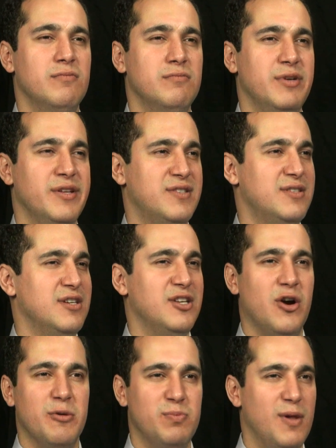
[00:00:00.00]
It's in
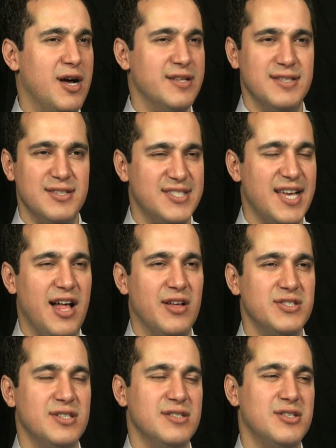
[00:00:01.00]
our bloods and
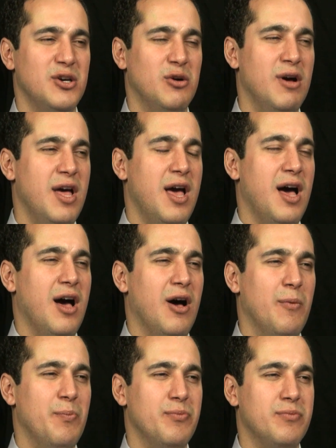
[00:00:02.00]
cells. So
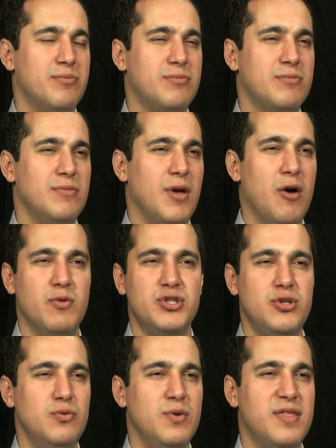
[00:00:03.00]
I was
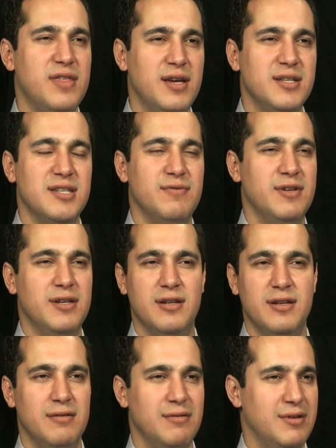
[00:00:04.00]
doing things
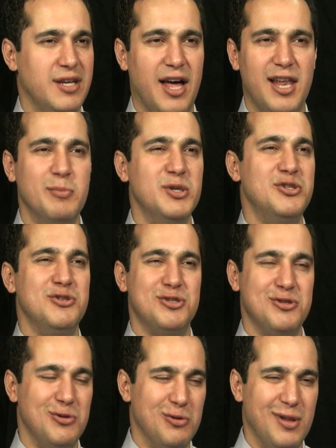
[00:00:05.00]
even the elementary
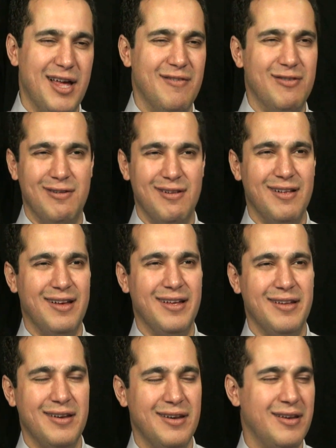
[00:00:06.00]
school level
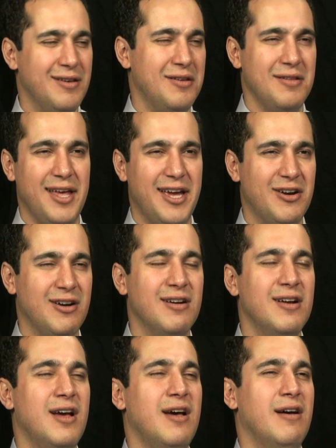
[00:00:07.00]
and later
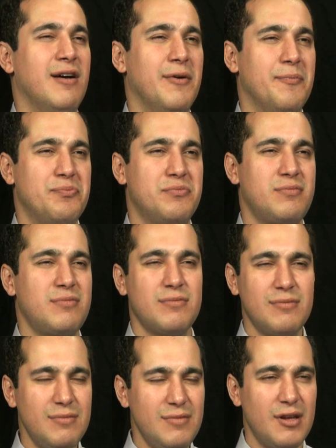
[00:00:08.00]

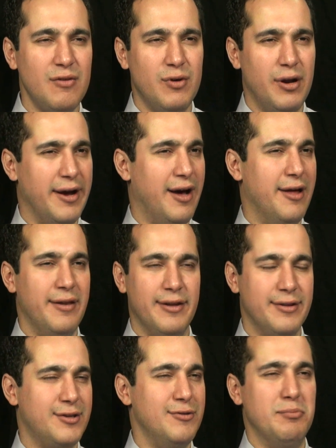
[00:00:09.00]
when I
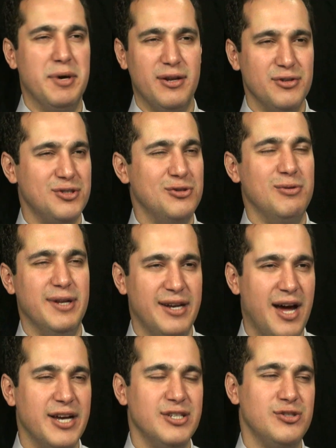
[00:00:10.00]
got to middle school and
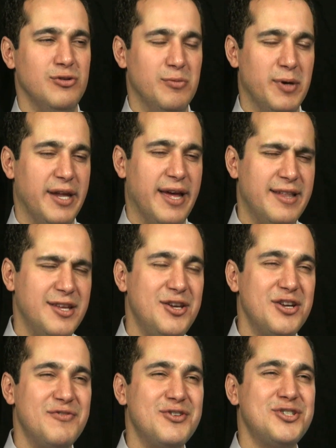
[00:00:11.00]
high school. But at the
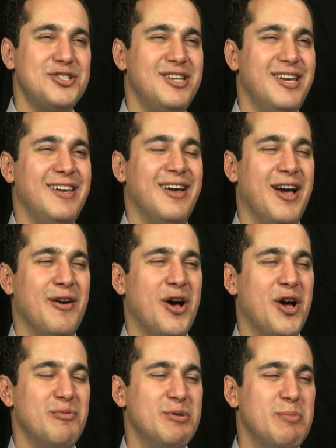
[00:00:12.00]
university,
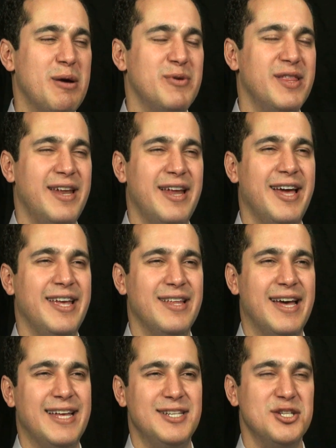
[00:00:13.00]
I remember that
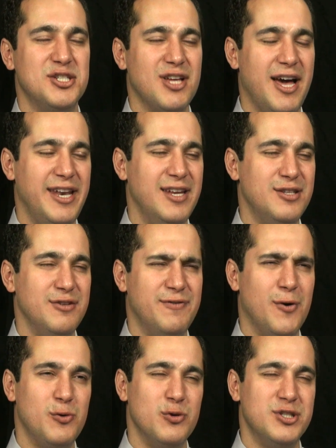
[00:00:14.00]
I had decided to
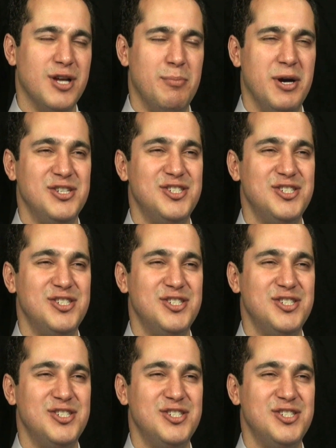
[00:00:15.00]
focus on my